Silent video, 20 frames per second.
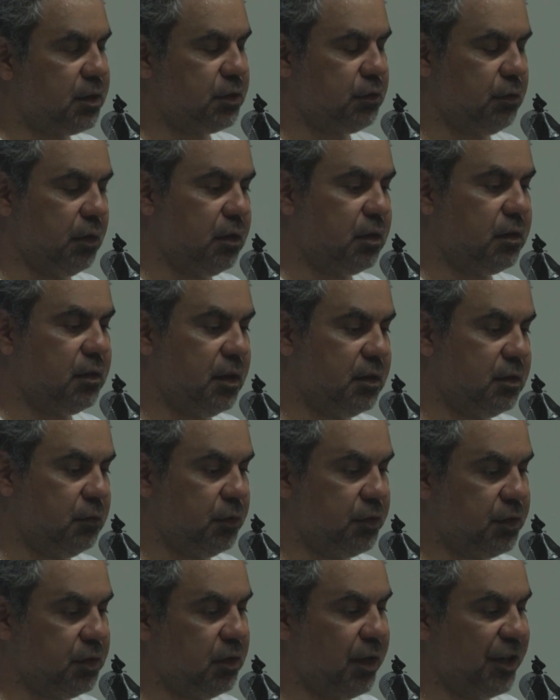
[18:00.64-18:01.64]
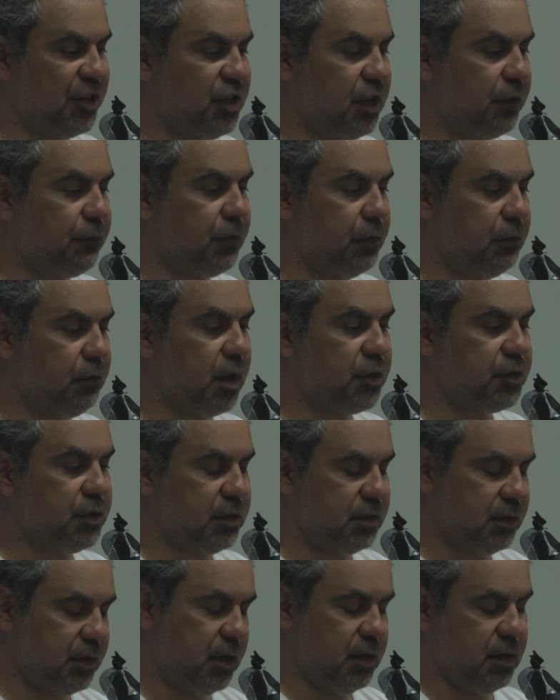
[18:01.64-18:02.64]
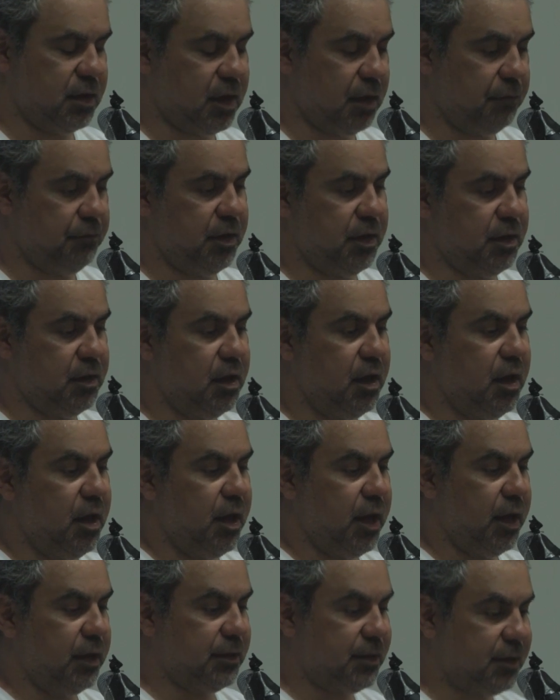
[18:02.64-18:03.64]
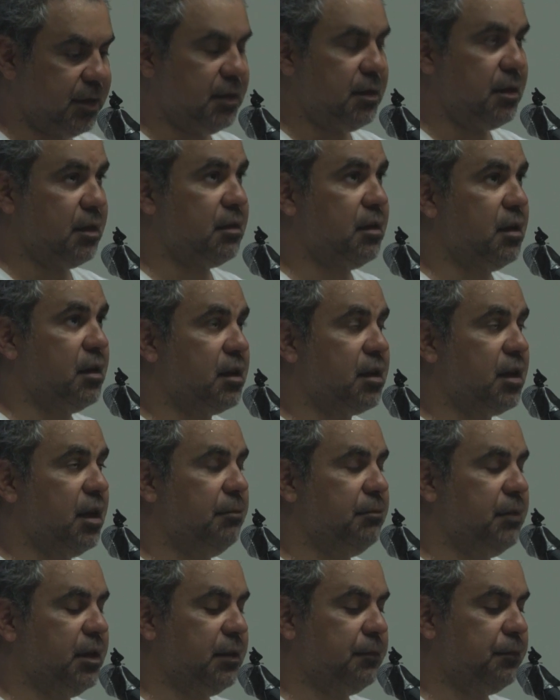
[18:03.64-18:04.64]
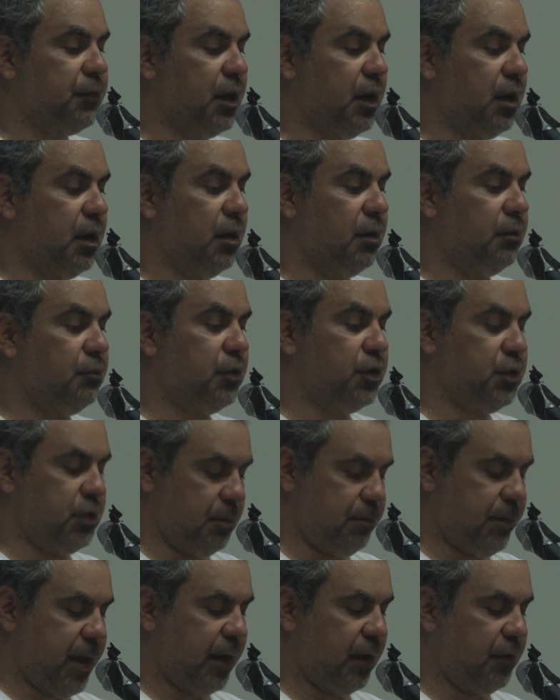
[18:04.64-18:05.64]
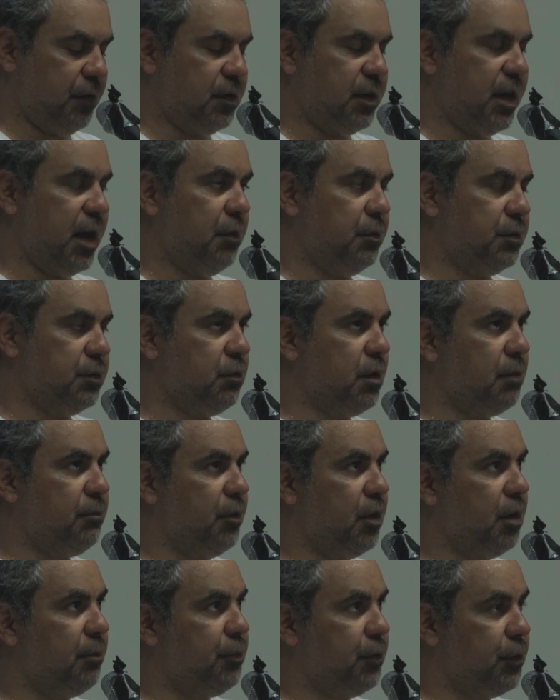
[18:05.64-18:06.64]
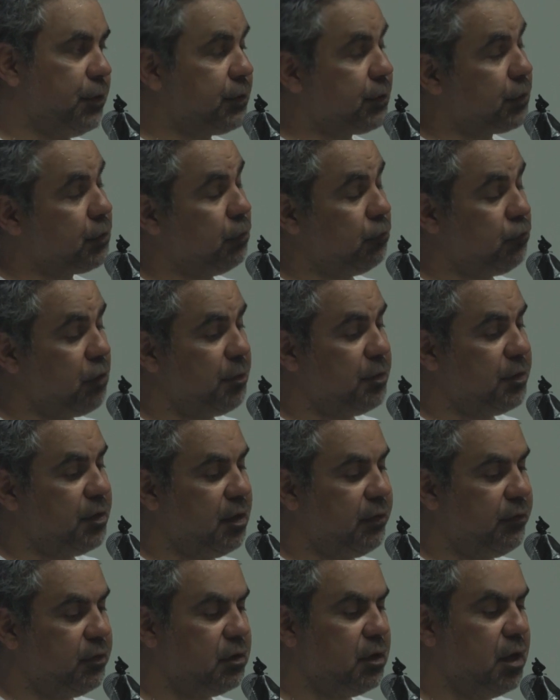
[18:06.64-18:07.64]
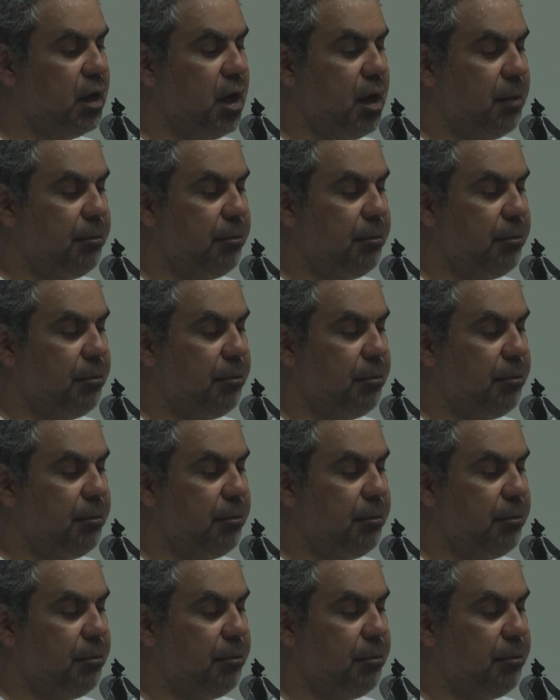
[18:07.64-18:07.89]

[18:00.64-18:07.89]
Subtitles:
Street Theatre, which is like Geoffrey Rush's theatre company, and Sydney Theatre Company, which back in the day was run by a person called Robin Nevin.